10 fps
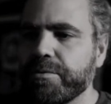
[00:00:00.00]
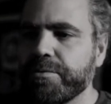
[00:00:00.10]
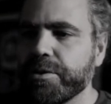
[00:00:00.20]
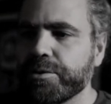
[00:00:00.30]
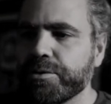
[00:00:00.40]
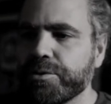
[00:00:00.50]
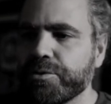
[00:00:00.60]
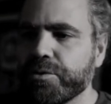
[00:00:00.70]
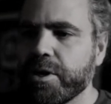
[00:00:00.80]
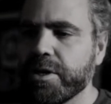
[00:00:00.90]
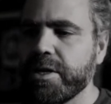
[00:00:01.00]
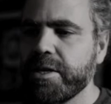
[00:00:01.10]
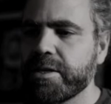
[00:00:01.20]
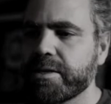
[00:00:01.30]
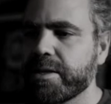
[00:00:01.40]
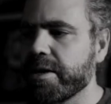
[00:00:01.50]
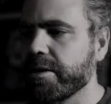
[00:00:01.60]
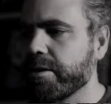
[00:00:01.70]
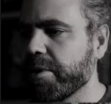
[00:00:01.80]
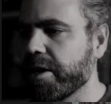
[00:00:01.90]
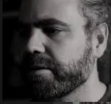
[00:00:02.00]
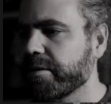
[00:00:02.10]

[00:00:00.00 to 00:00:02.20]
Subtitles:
to draw inside the mask,